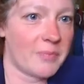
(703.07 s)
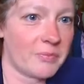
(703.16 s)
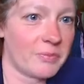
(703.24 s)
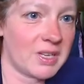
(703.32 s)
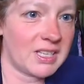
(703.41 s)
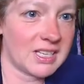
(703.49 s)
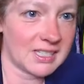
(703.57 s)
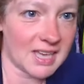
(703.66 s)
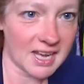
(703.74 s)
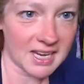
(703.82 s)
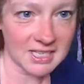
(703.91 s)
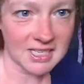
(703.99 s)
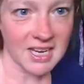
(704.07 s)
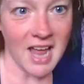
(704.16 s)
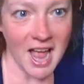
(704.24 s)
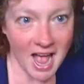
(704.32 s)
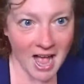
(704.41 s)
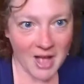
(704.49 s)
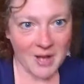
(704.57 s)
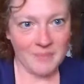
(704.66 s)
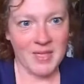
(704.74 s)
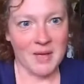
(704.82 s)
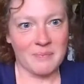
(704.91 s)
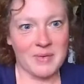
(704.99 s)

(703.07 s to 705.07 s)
Really excited that